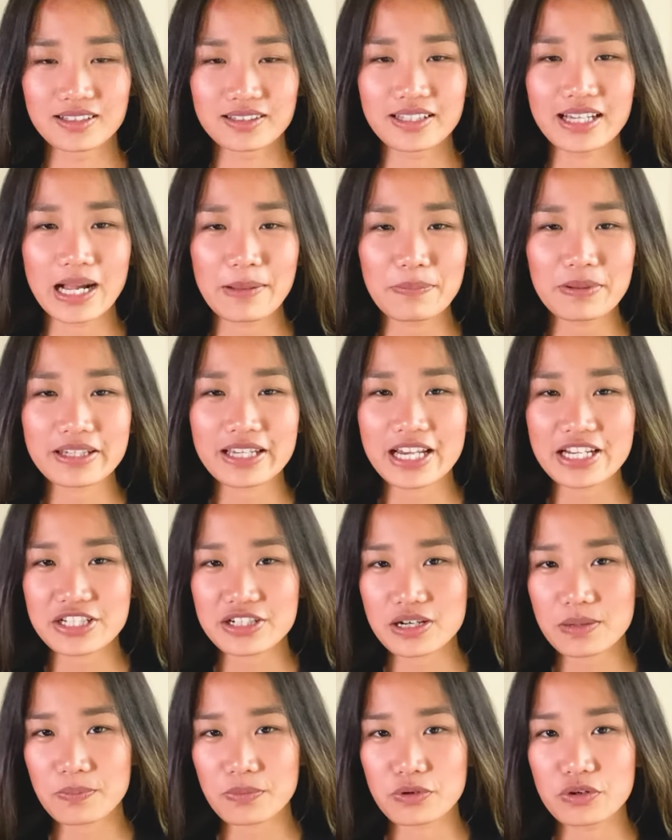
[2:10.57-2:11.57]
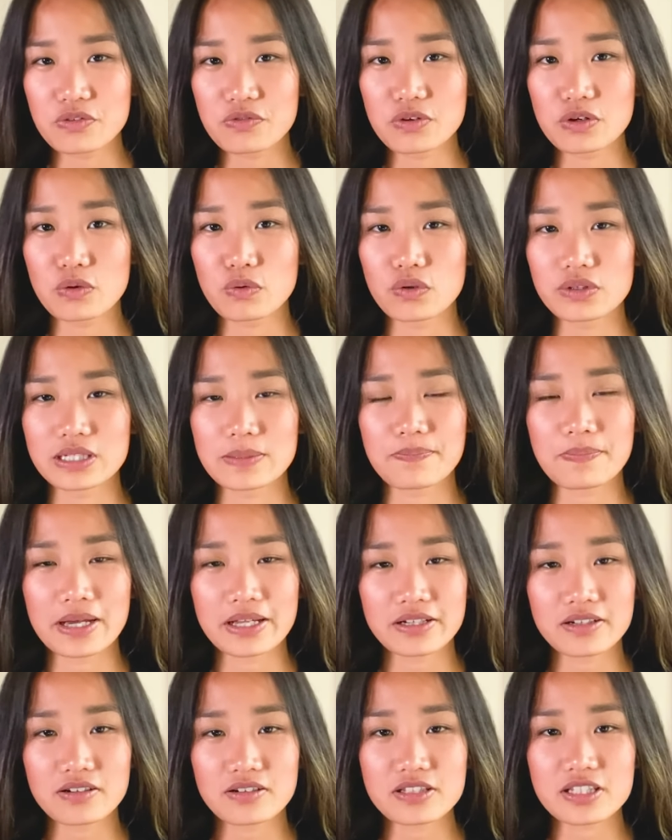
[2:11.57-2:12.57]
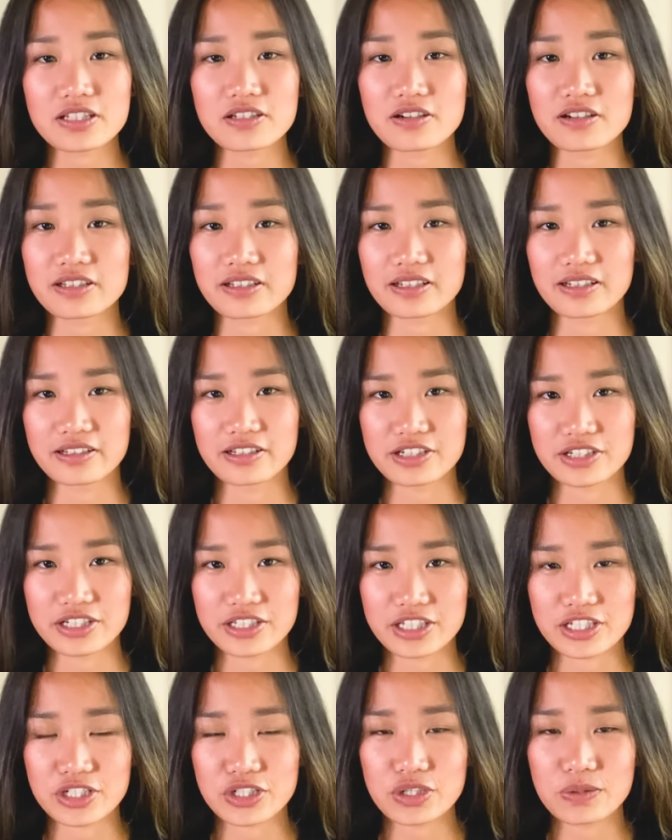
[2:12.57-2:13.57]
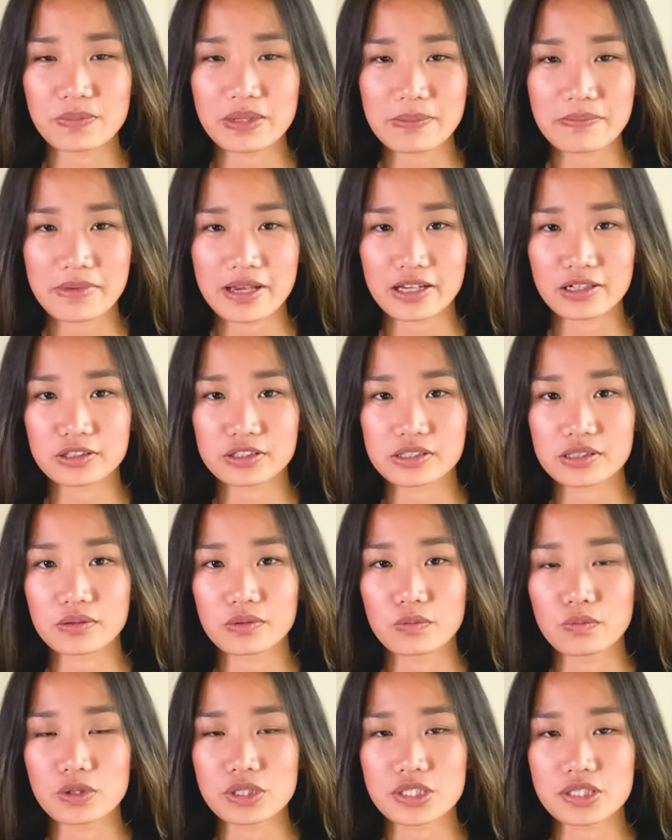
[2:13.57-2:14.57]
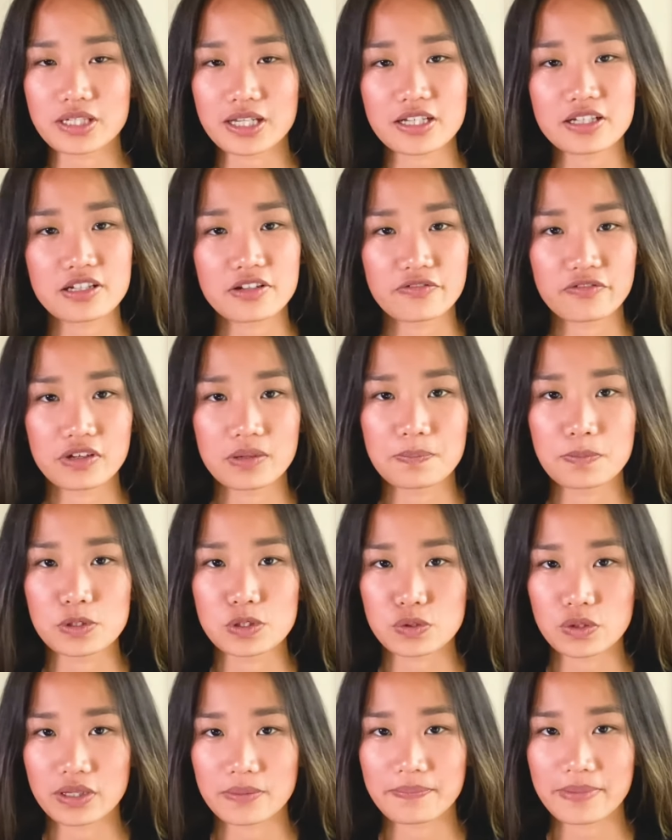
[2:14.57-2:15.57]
The application approval will depend on certain conditions to be met, which can differ between